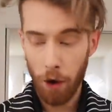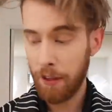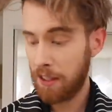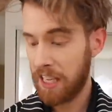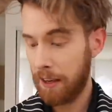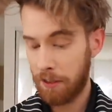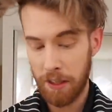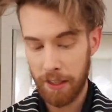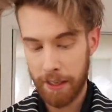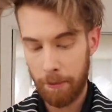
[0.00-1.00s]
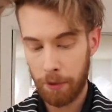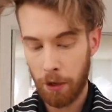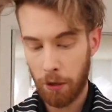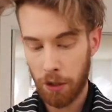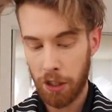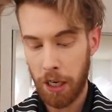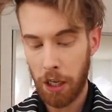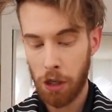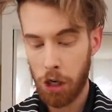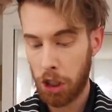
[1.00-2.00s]
All these gifts in this episode are sent
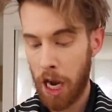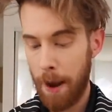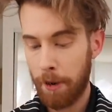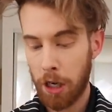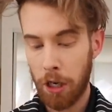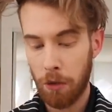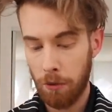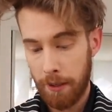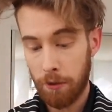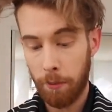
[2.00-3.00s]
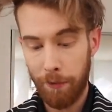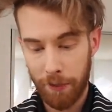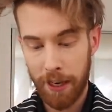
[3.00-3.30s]
a long time ago. This will be for